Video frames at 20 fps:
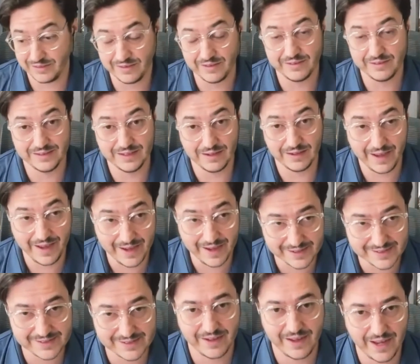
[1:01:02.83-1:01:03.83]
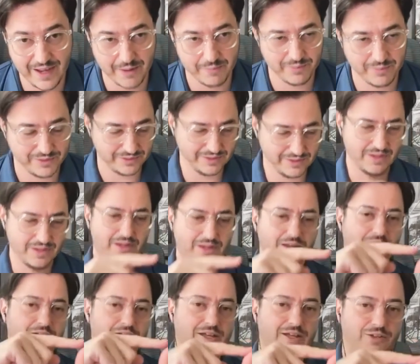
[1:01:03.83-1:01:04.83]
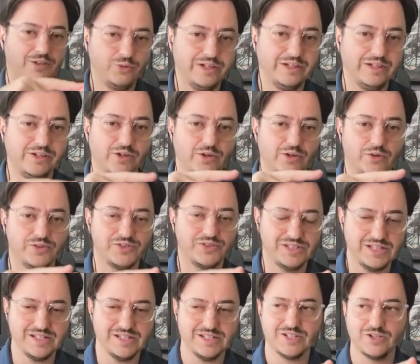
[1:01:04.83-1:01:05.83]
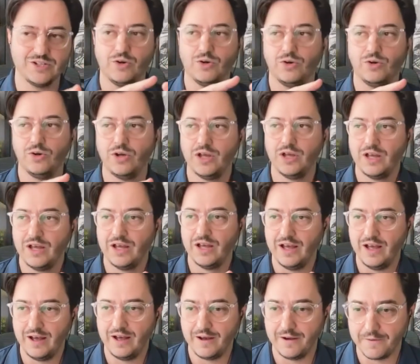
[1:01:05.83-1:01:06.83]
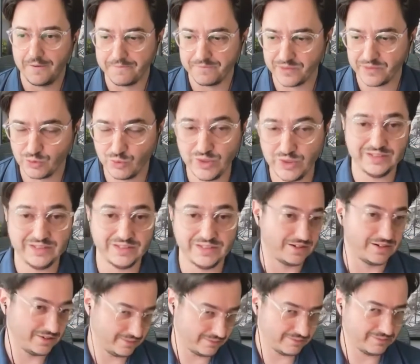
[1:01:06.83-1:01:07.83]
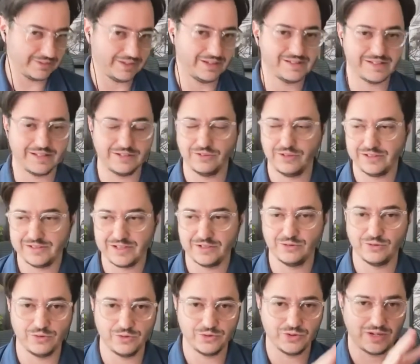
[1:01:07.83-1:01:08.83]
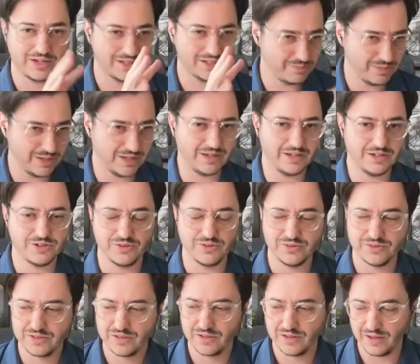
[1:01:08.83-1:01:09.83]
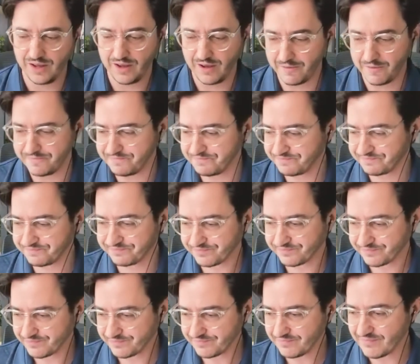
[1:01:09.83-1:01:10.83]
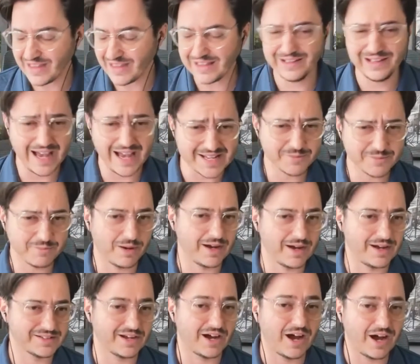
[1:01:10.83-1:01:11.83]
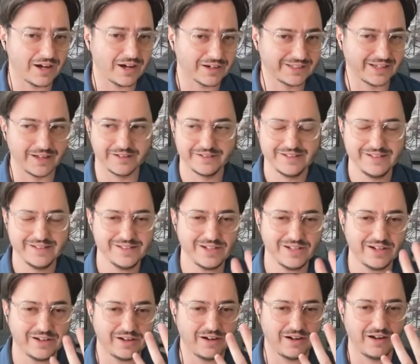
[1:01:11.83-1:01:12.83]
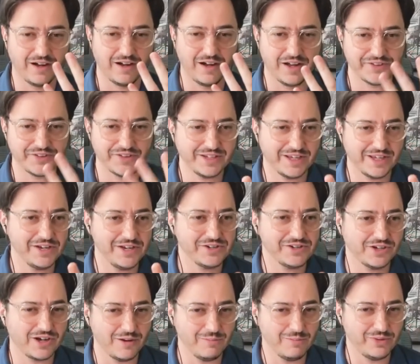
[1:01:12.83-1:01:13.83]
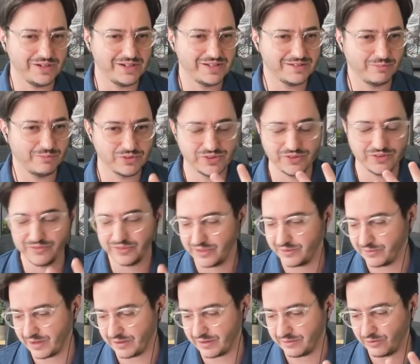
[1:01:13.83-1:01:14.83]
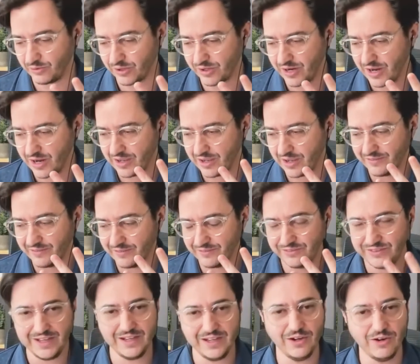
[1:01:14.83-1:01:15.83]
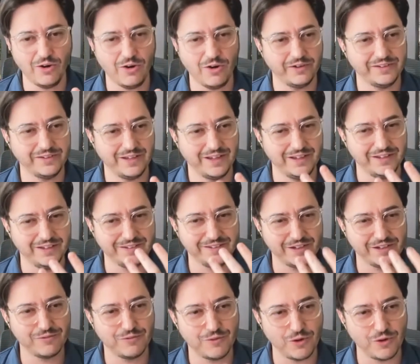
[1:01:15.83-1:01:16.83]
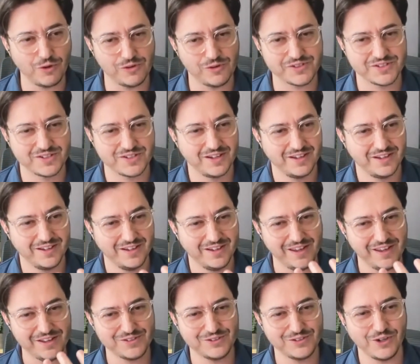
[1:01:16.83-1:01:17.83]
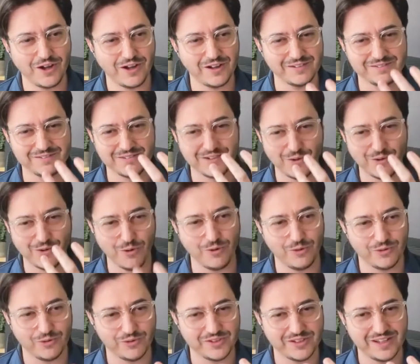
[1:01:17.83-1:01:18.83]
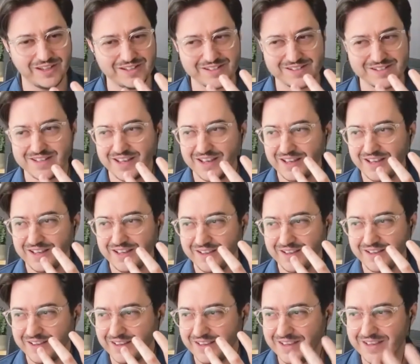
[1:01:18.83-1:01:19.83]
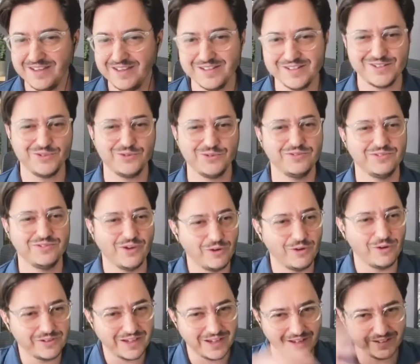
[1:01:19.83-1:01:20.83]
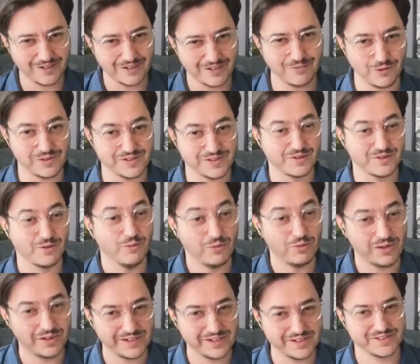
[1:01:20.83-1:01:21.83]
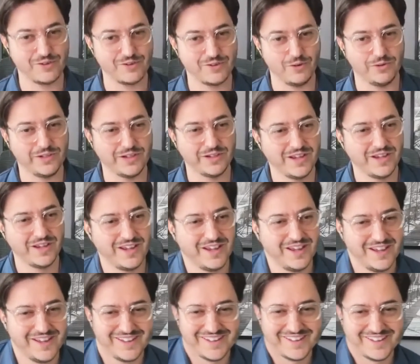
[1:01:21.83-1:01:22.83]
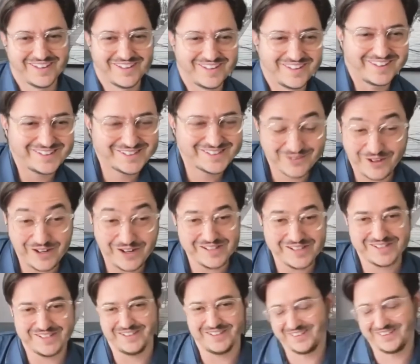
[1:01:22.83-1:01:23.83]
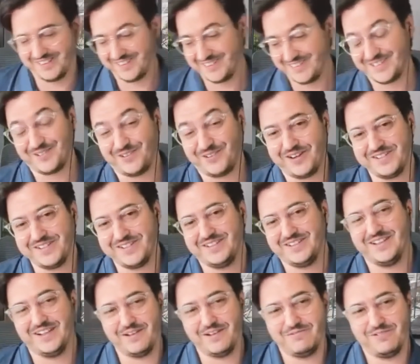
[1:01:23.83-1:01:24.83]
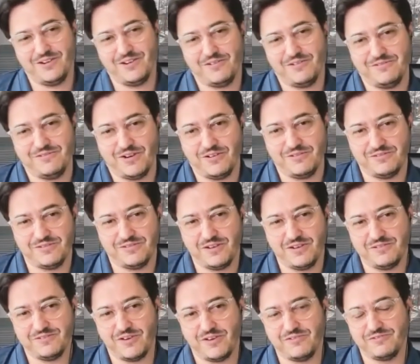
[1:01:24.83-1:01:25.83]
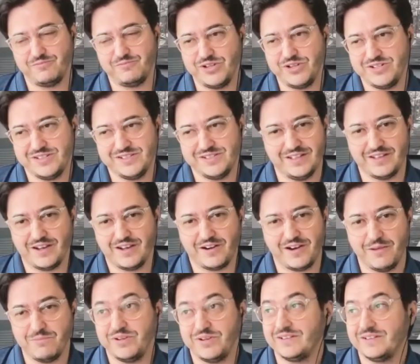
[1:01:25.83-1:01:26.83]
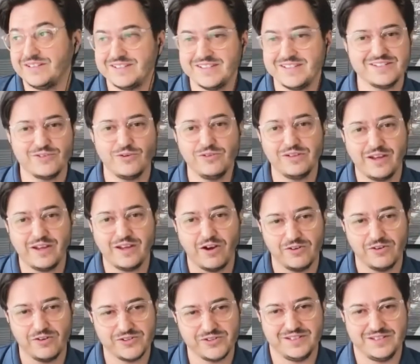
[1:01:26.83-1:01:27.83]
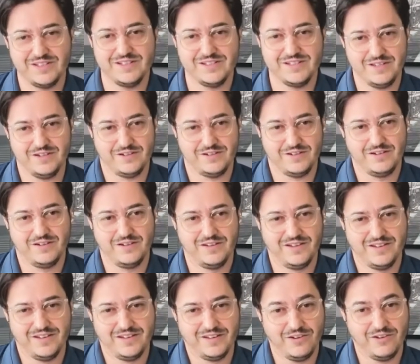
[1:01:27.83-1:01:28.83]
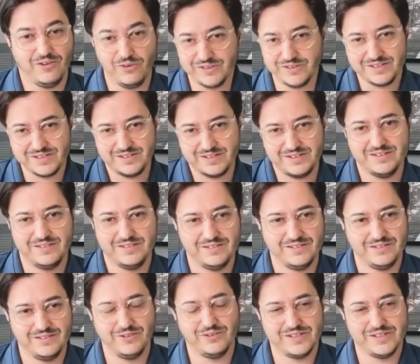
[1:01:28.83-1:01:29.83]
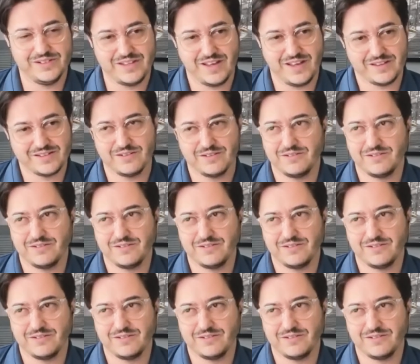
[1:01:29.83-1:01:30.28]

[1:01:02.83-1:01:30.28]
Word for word: the hacks that happen, Twilio, Cisco, um, Twitter, as I as I told you, has big issues. Um, LastPass, Okta, these are authentication companies, most of them, uh, or they in their vaults is not gold, is keys to all the other vaults where there's gold. It's crazy it's crazy the level of, of, of, breaches that are happening. This is only August this year. All these all these hacks,